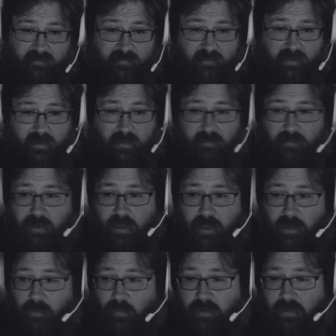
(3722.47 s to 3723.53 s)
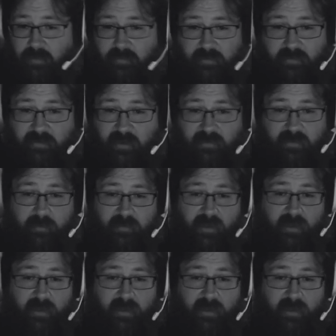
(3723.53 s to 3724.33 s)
one of you say something